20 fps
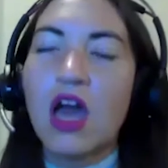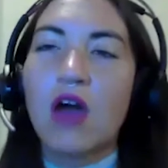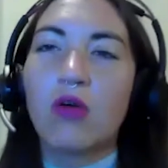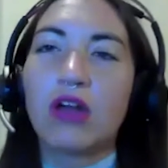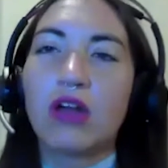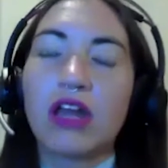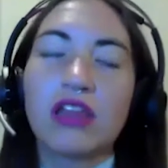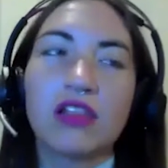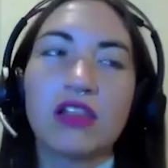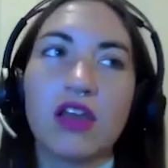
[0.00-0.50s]

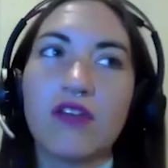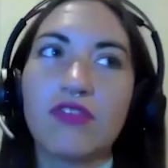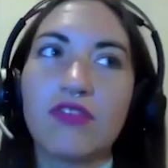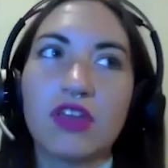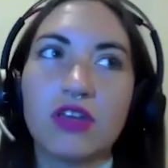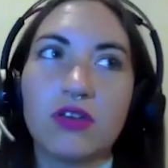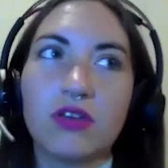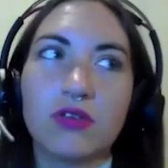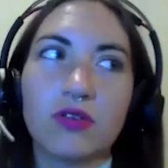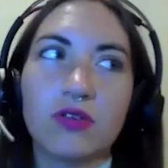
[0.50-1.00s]
Well, I love
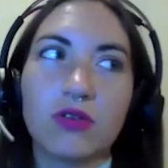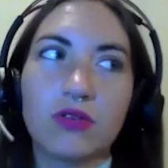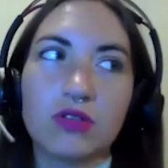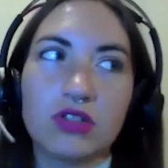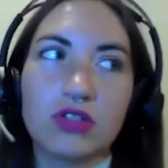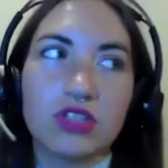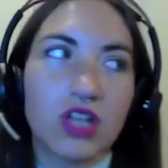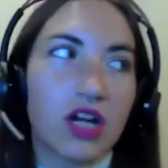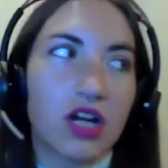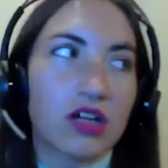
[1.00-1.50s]
that you
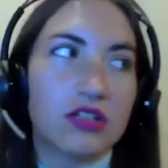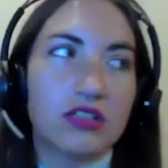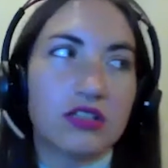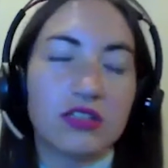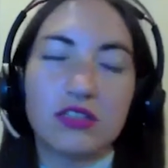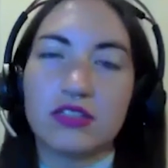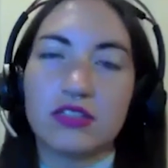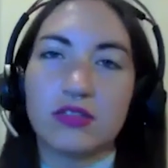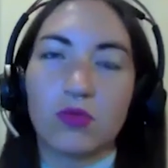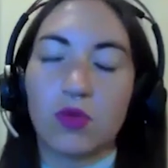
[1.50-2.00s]
shared
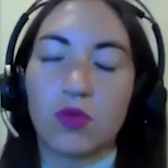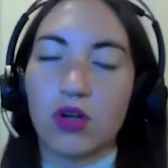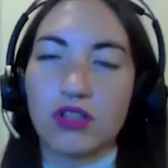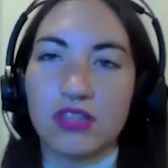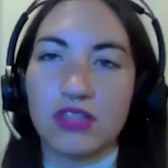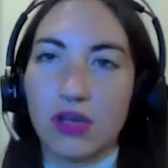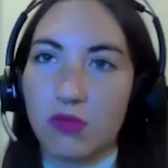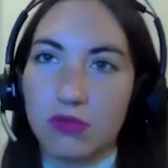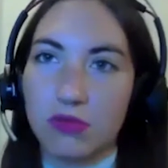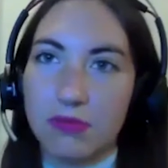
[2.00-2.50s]
words
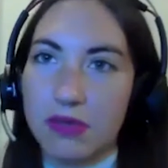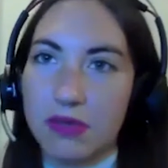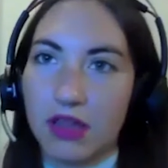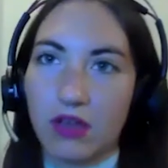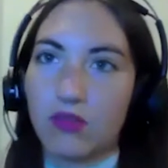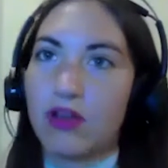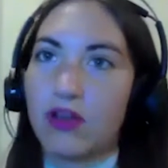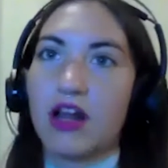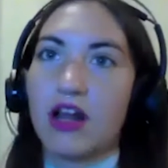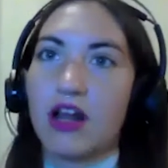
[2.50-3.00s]
that would be
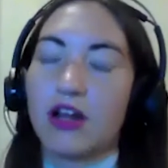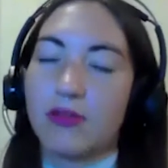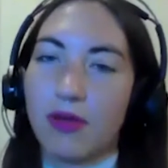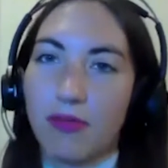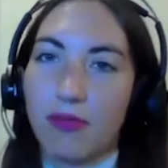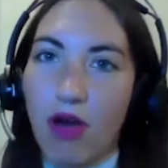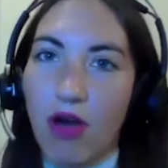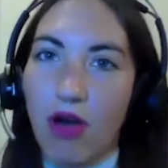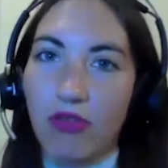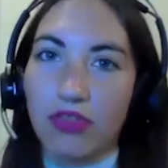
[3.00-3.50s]
like right out of my
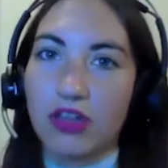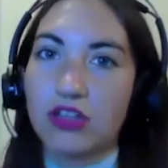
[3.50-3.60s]
mouth,